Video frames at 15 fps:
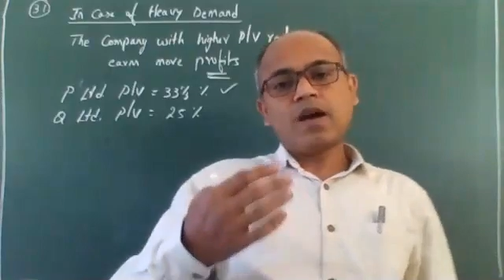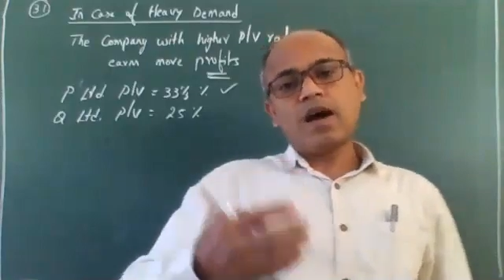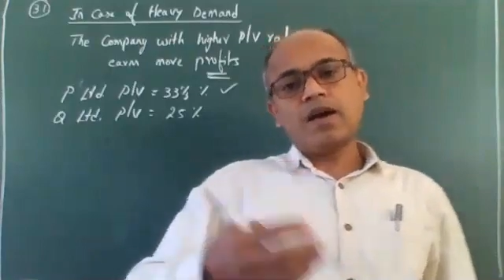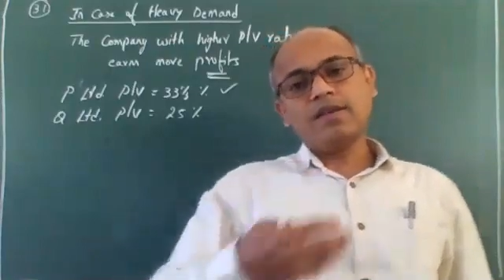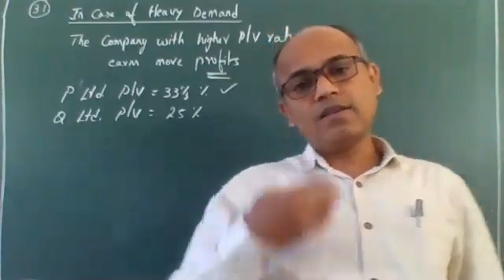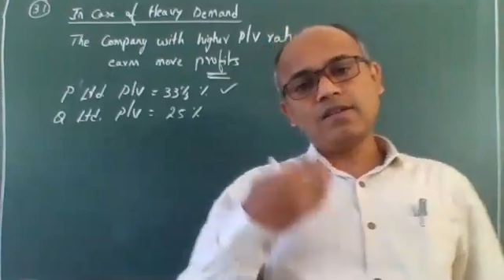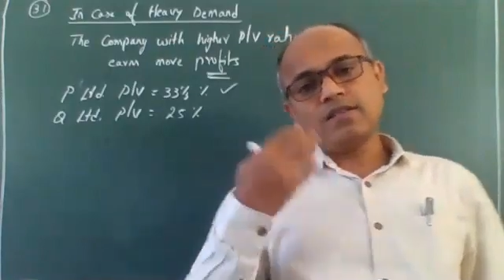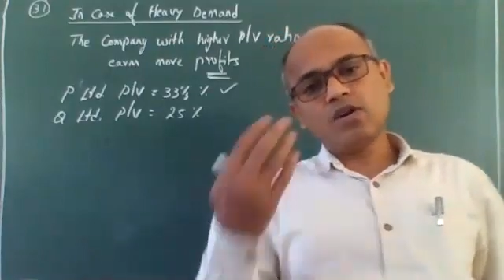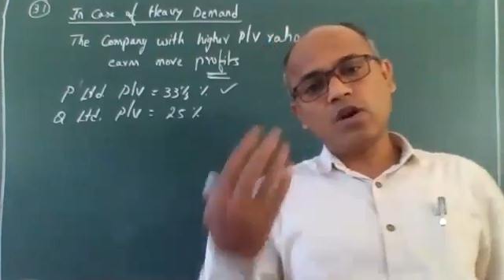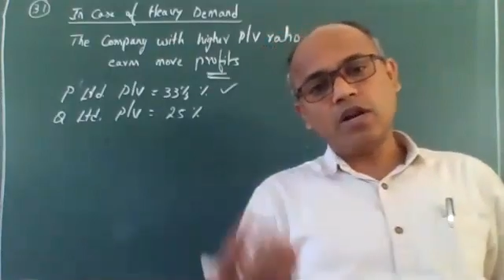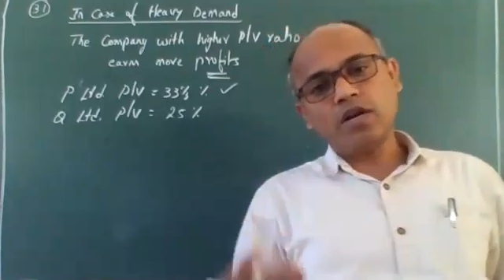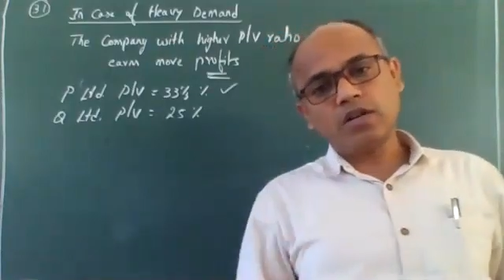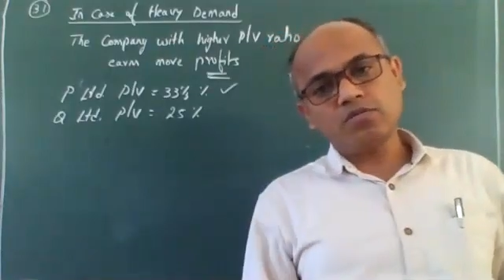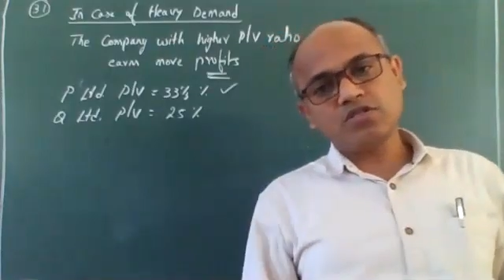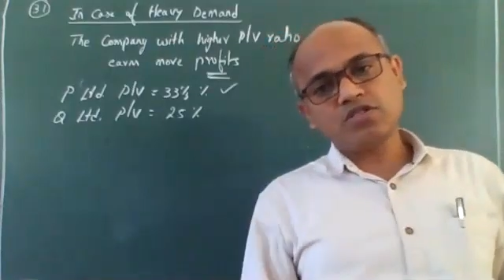Higher the
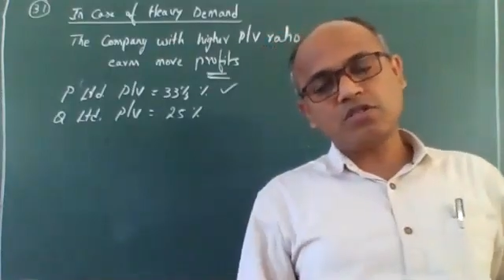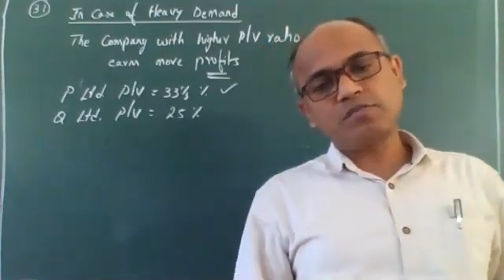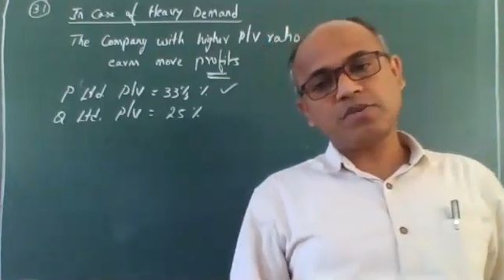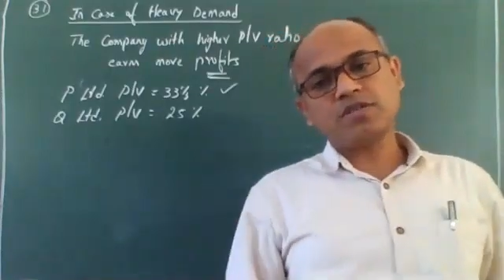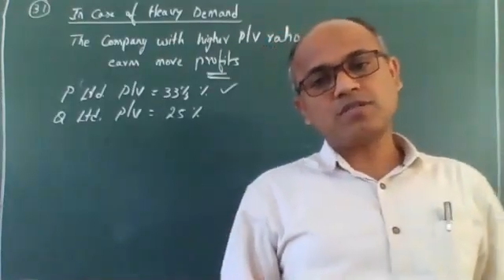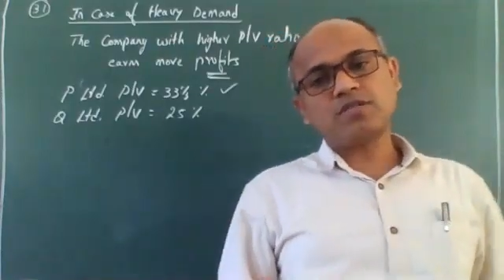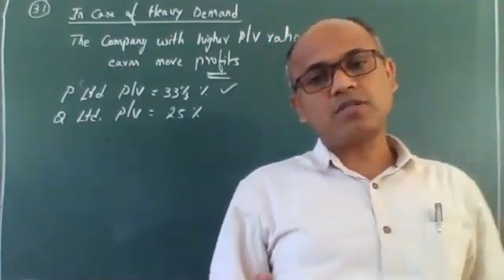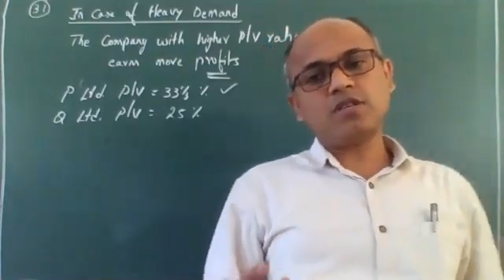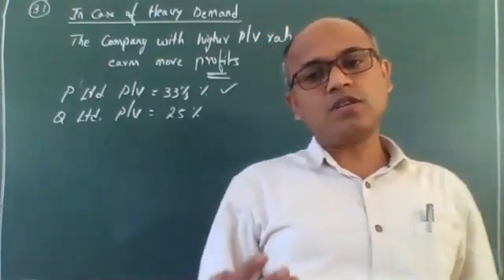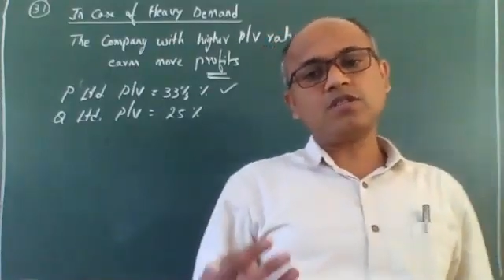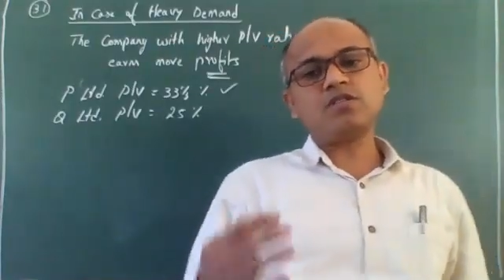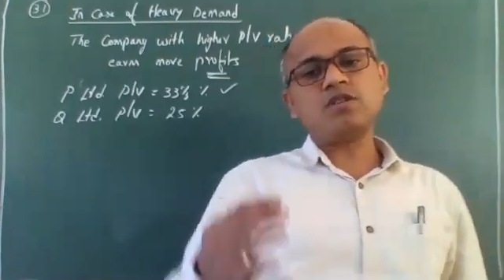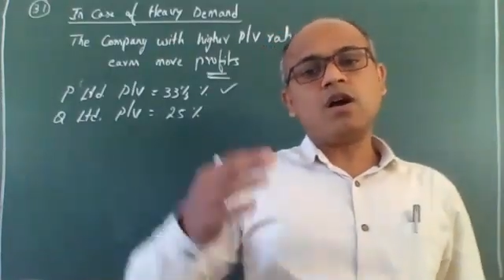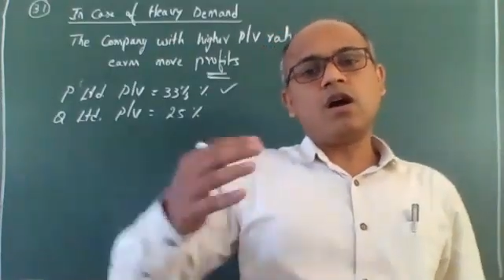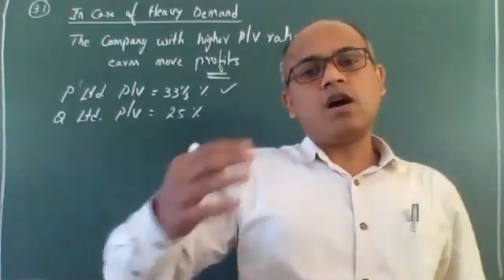contribution
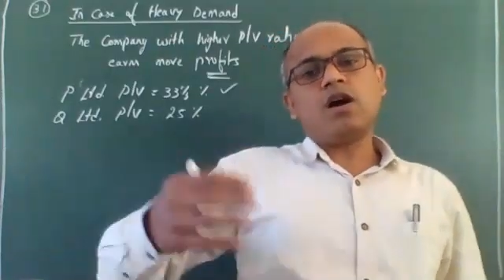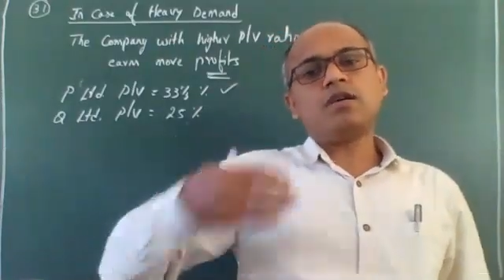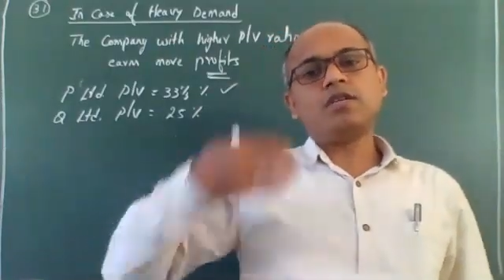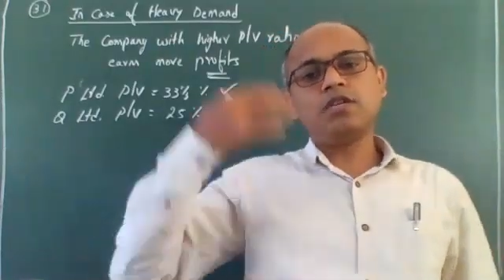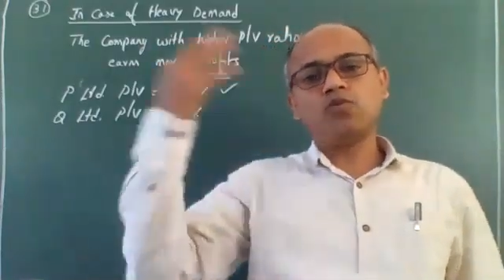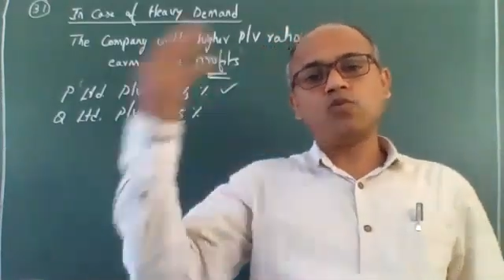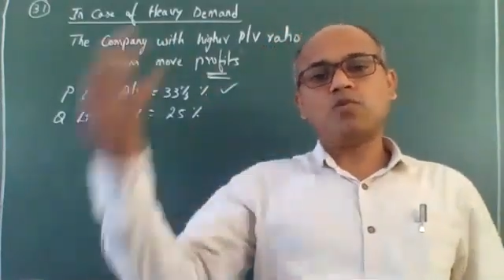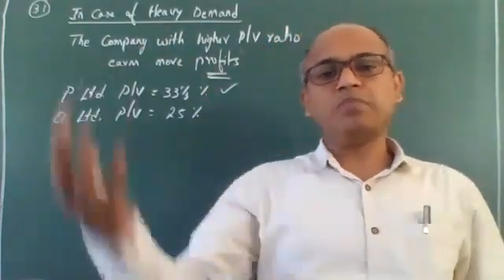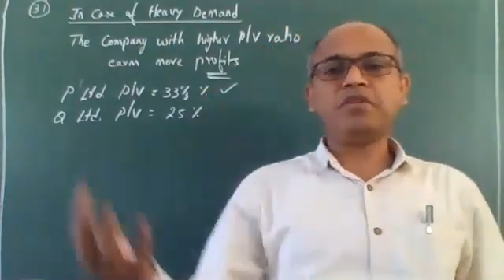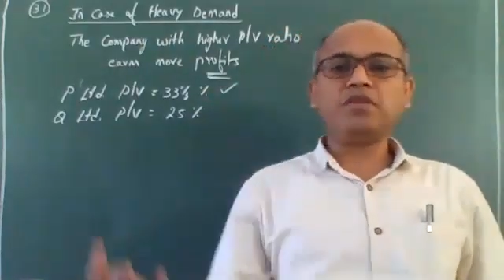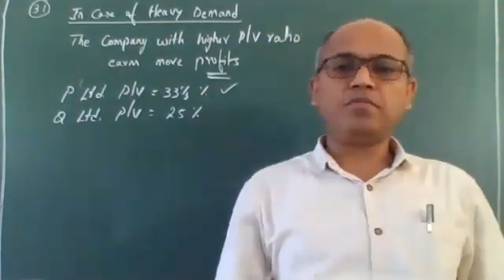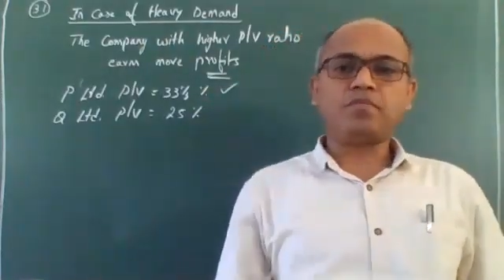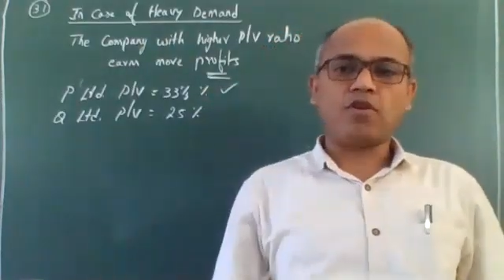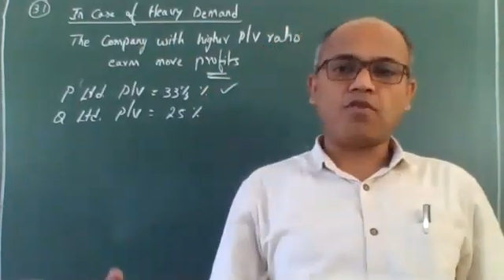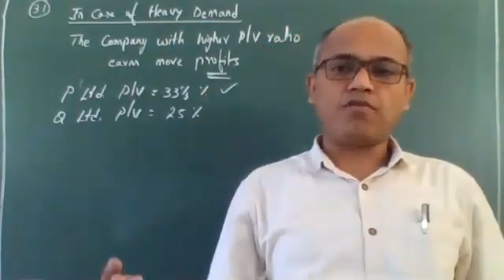percentage, higher would be
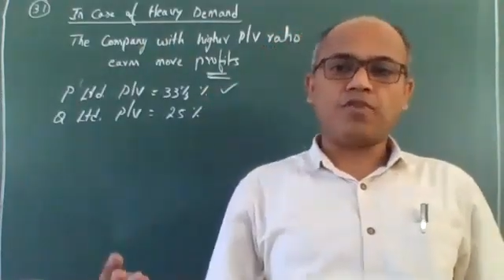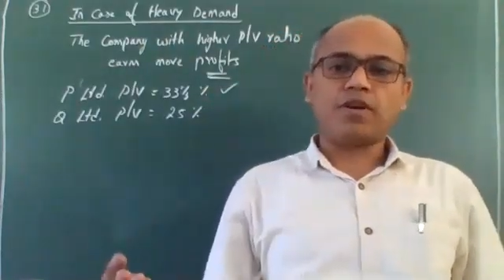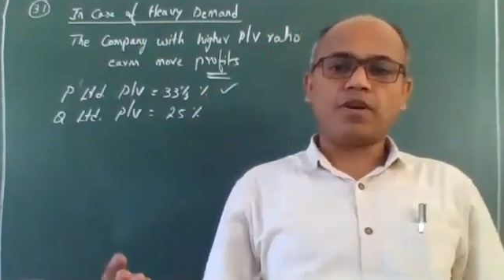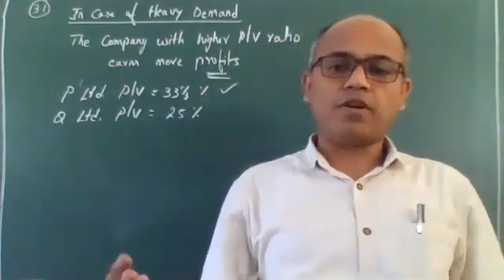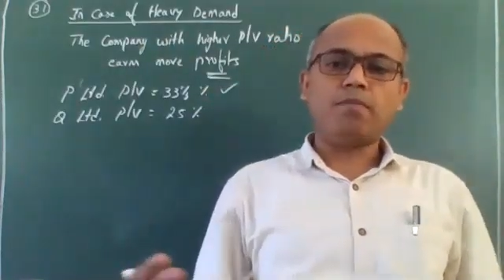the profit.